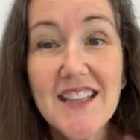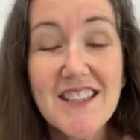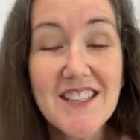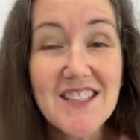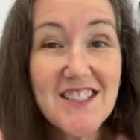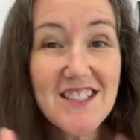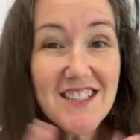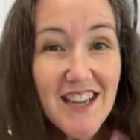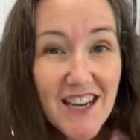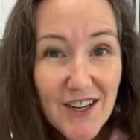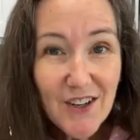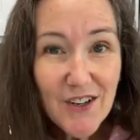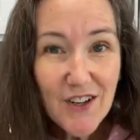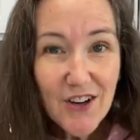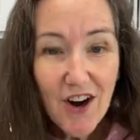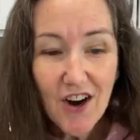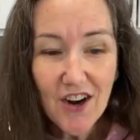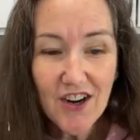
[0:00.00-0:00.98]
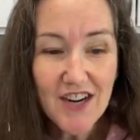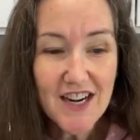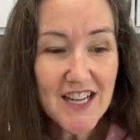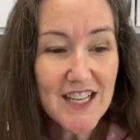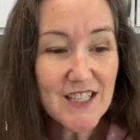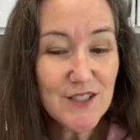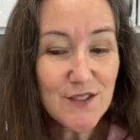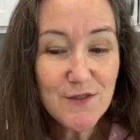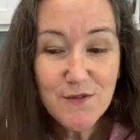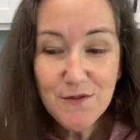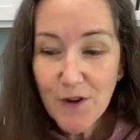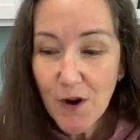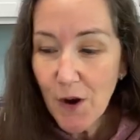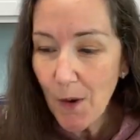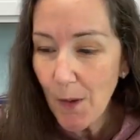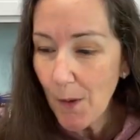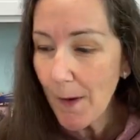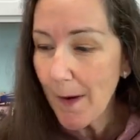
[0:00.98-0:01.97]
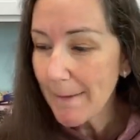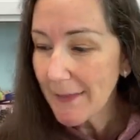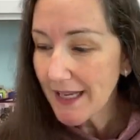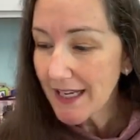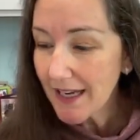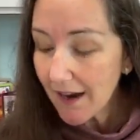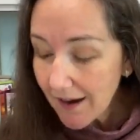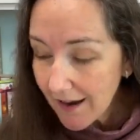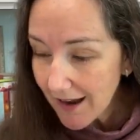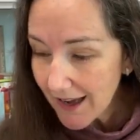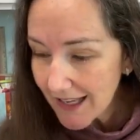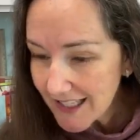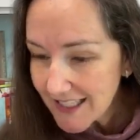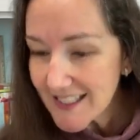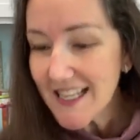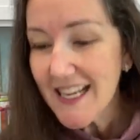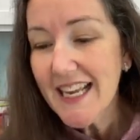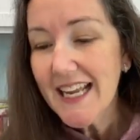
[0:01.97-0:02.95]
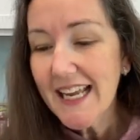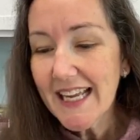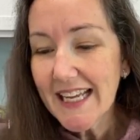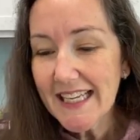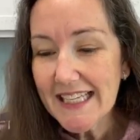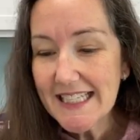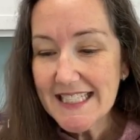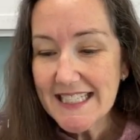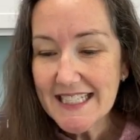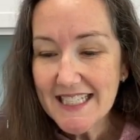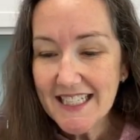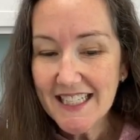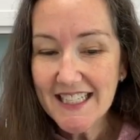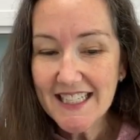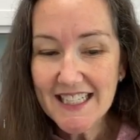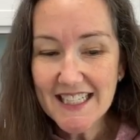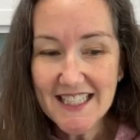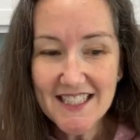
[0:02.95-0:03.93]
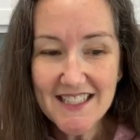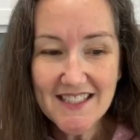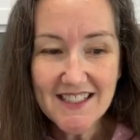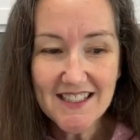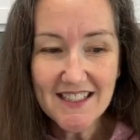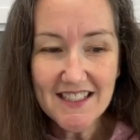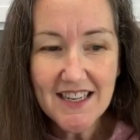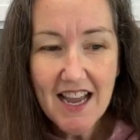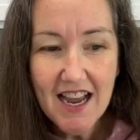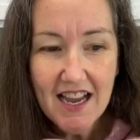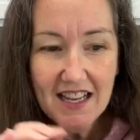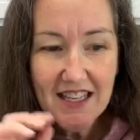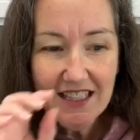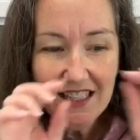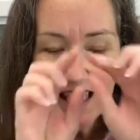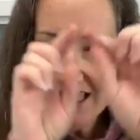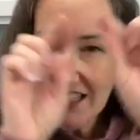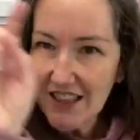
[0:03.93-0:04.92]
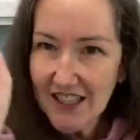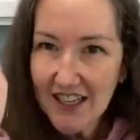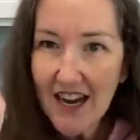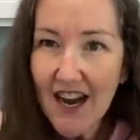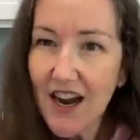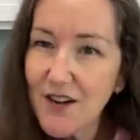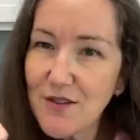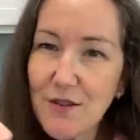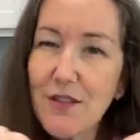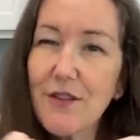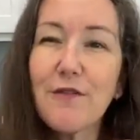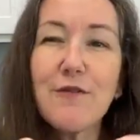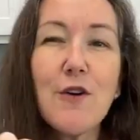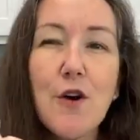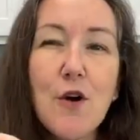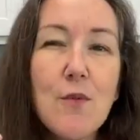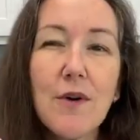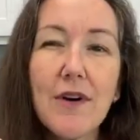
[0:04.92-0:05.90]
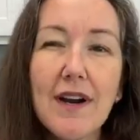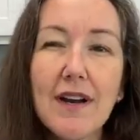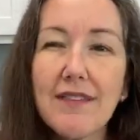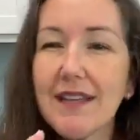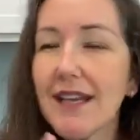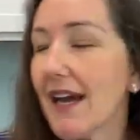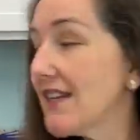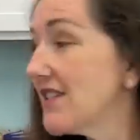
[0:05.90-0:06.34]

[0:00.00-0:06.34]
the shaker card is faux because it is not like the kind with a foam around the